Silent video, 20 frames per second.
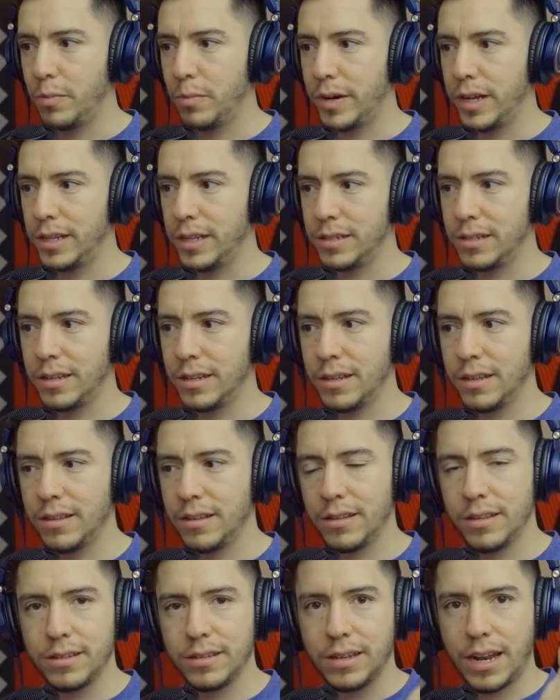press
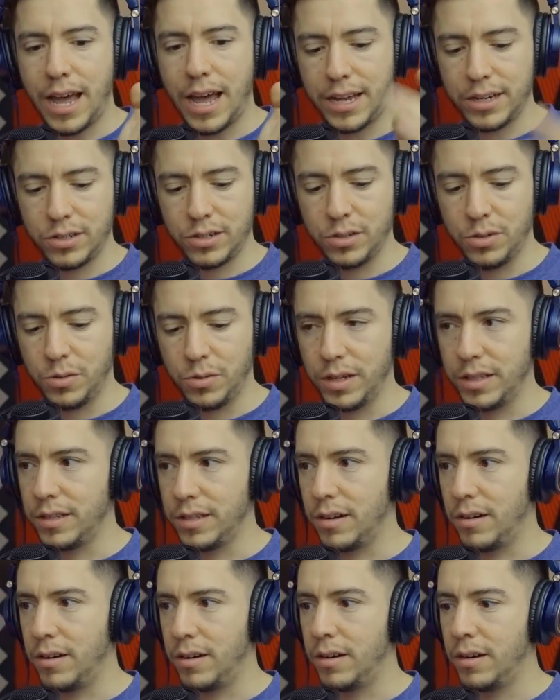/ to
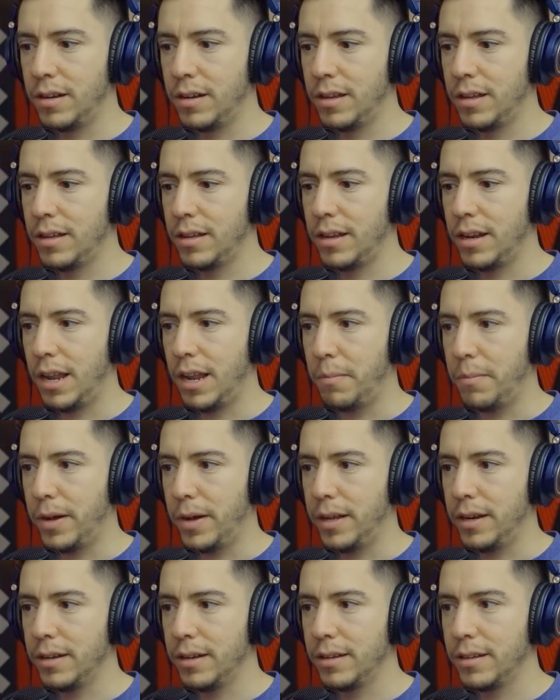enter
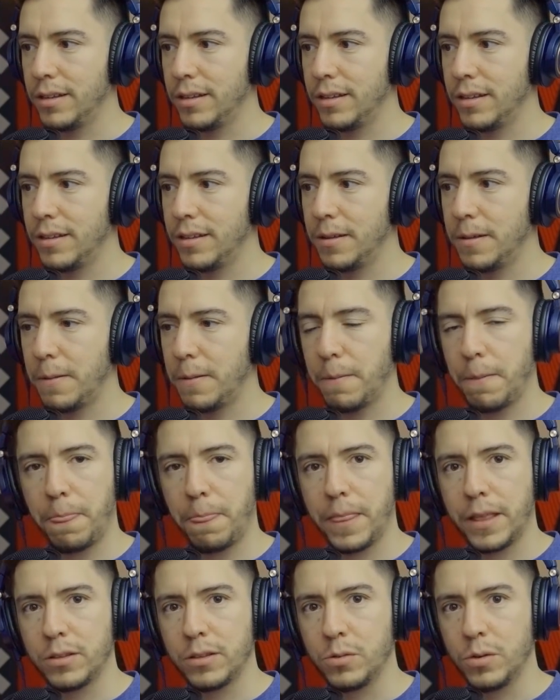numpad,
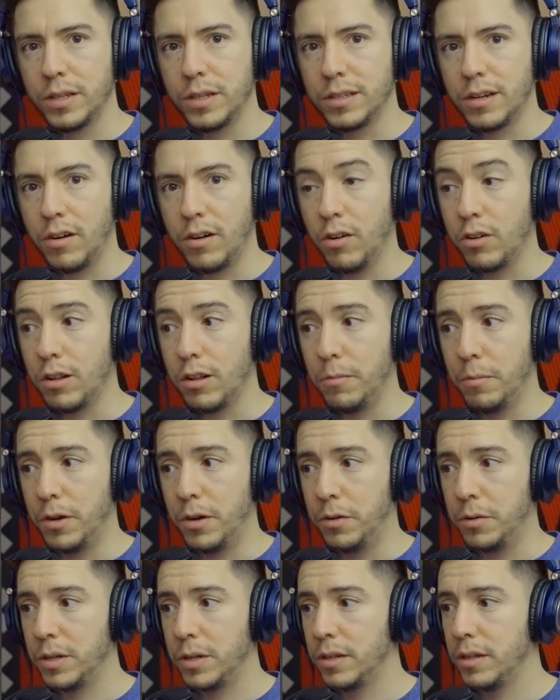to enter local
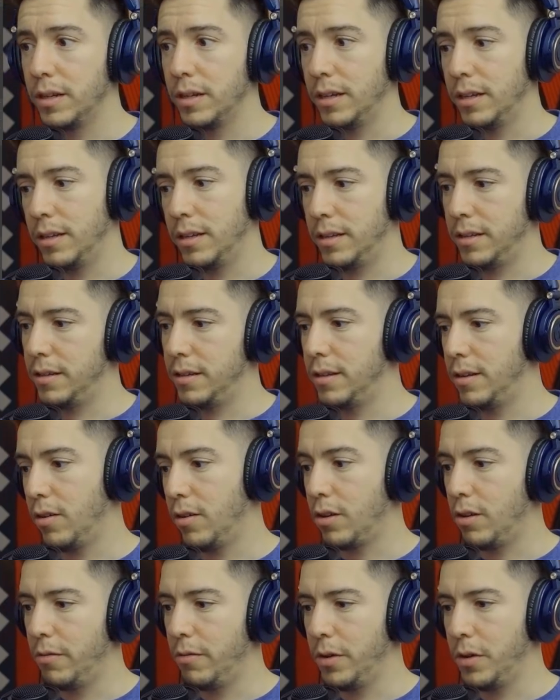mode,
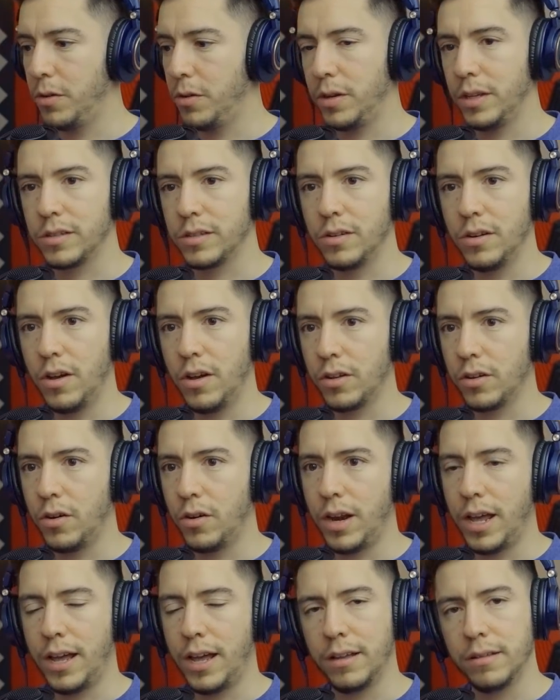local view is not
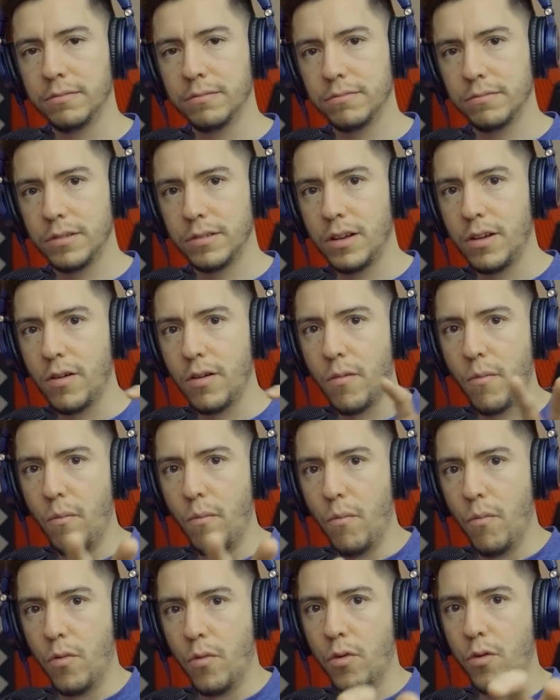gonna
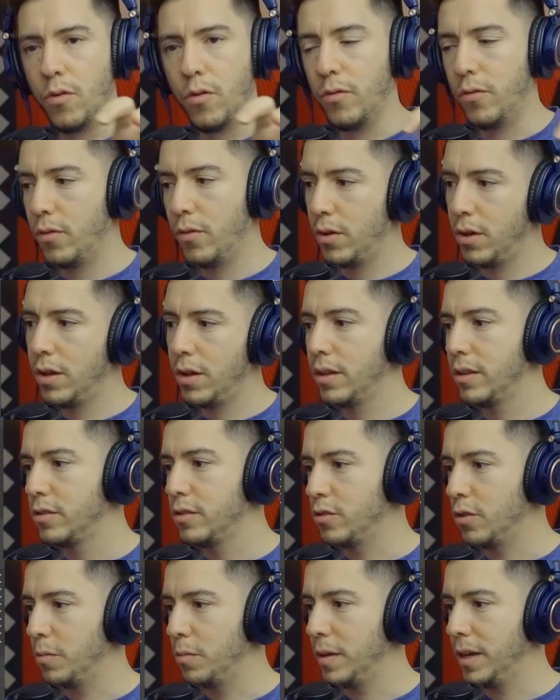move,
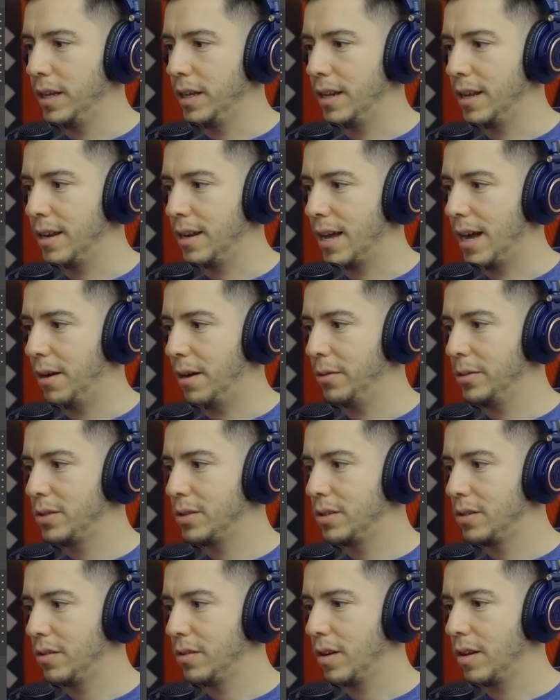zoom in and
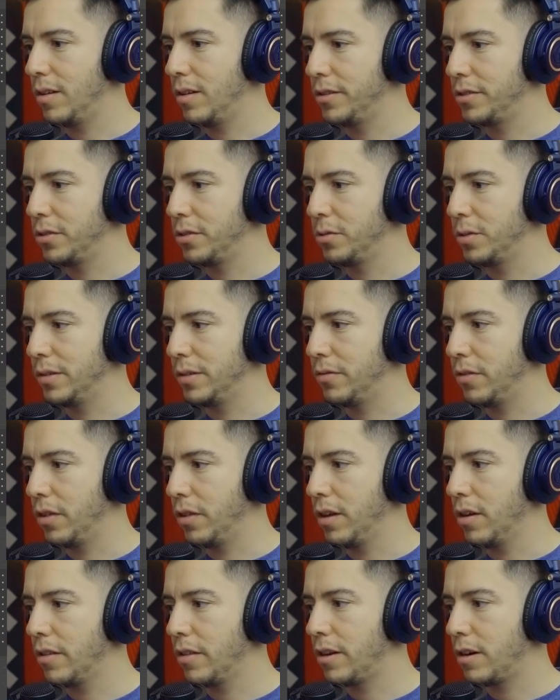out. You can also do it for
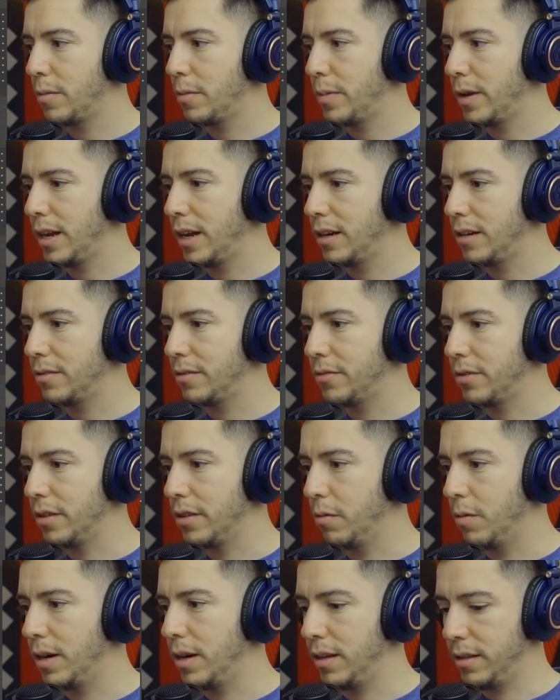the other operator, for
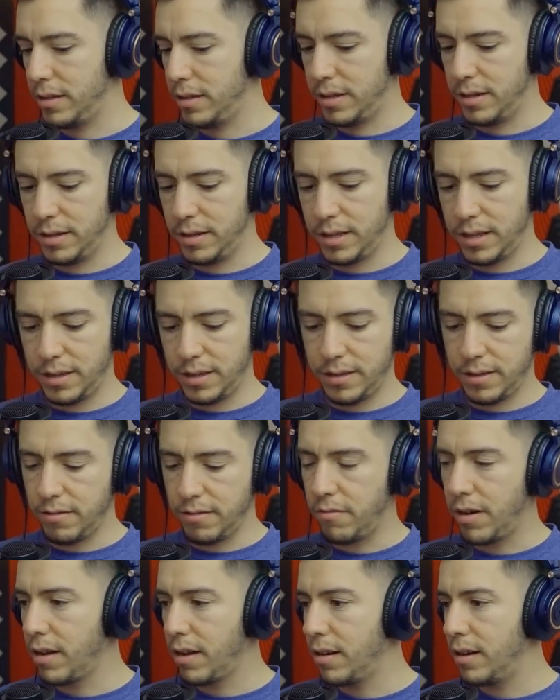the one in the
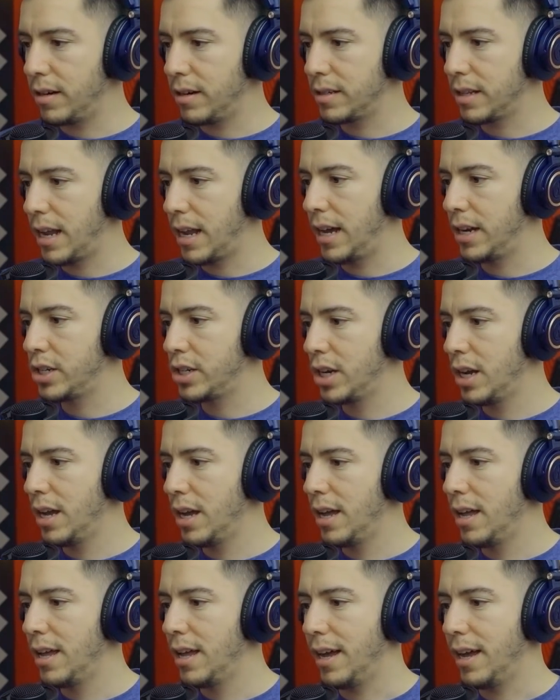regular /,
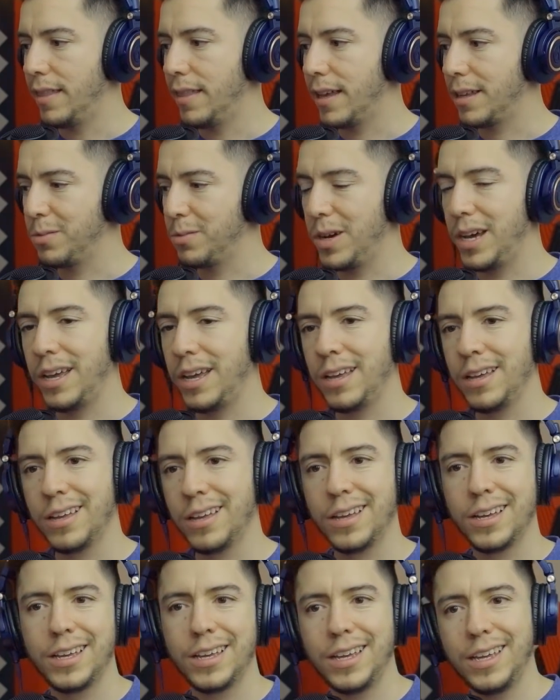and that way
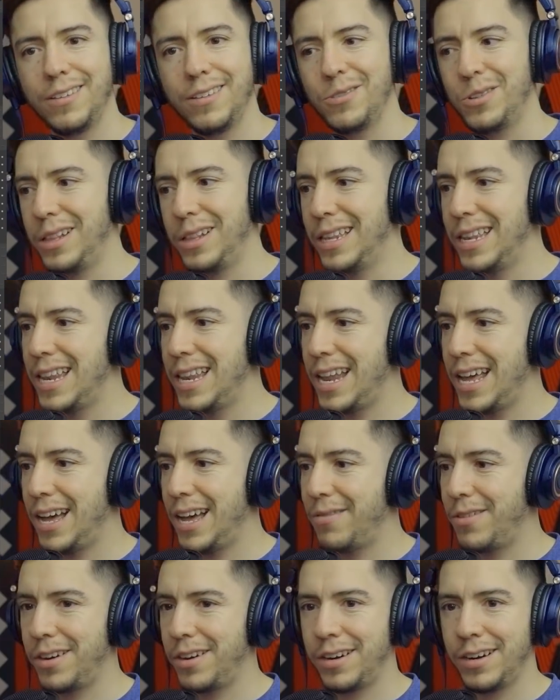you will
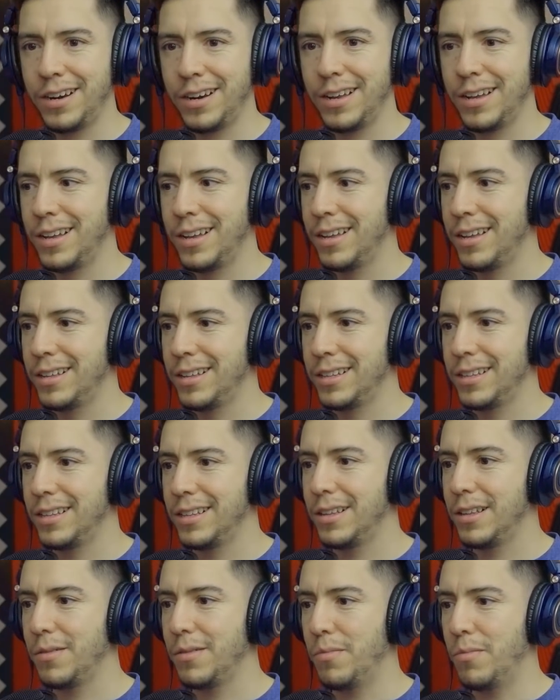never
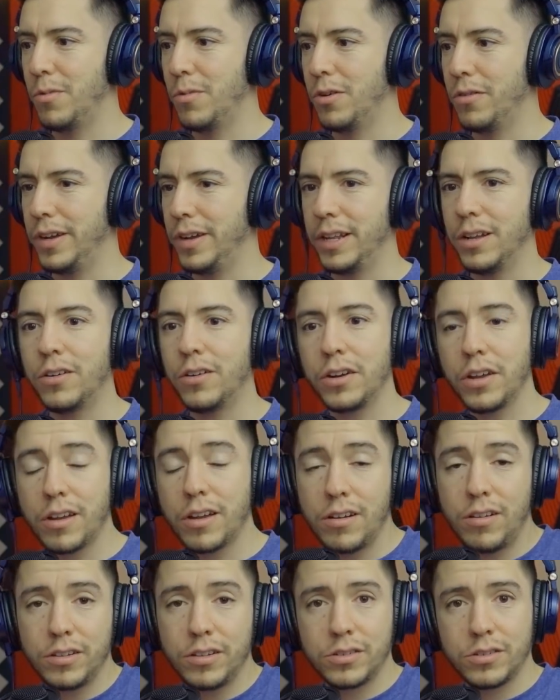move it. Or you
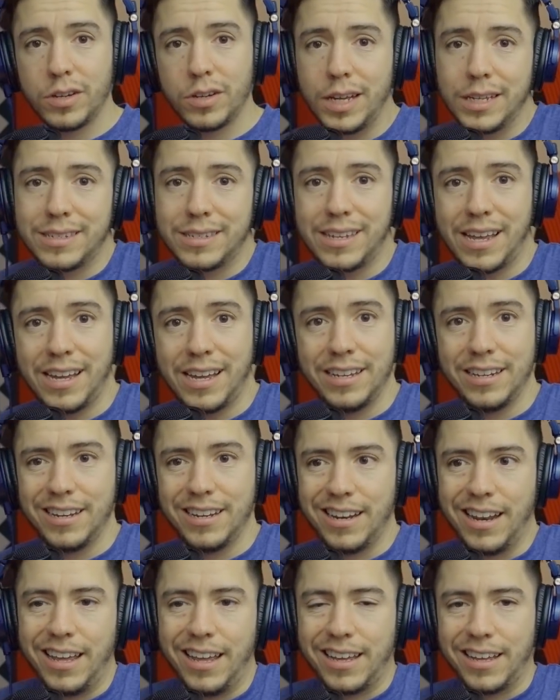can also assign
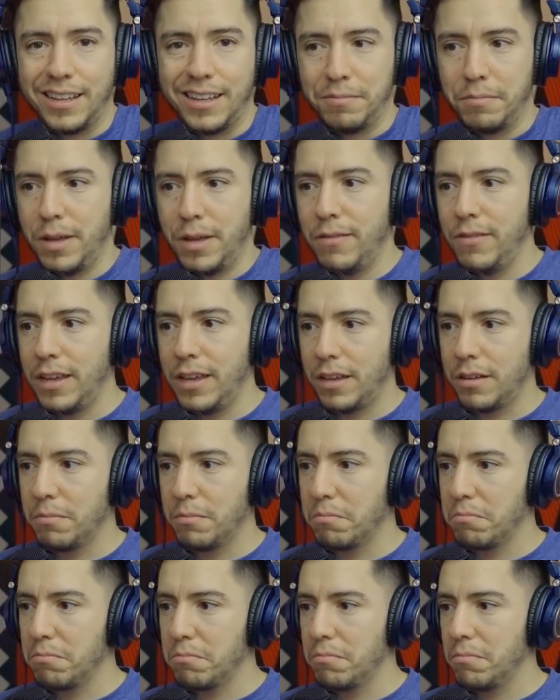it like maybe
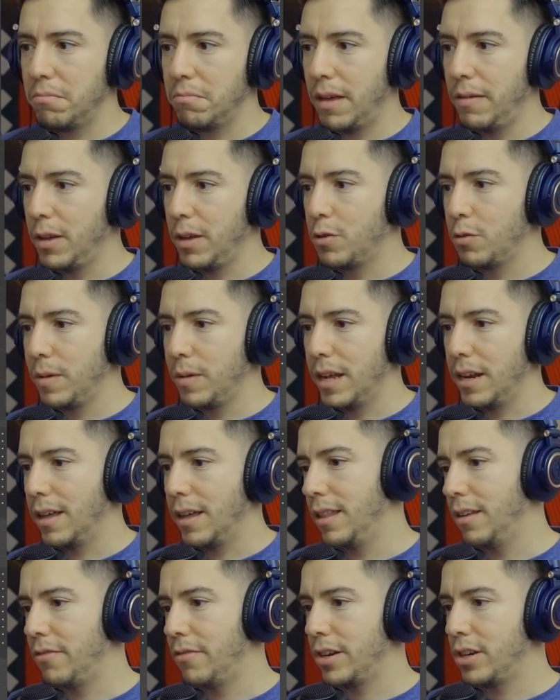it could be
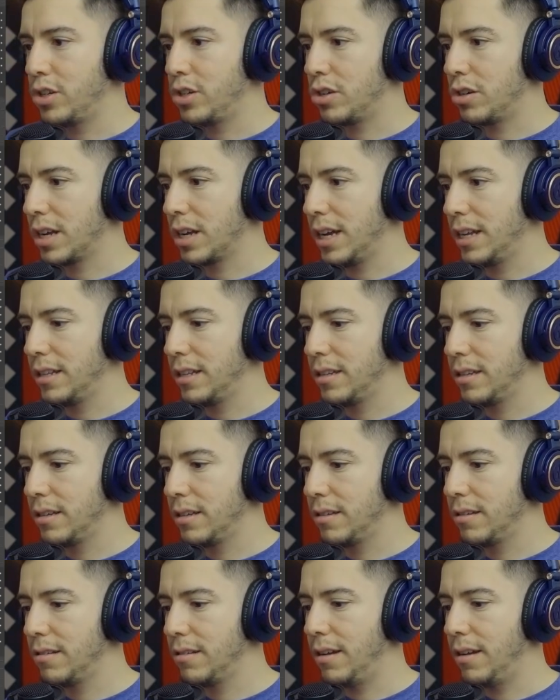a different shortcut.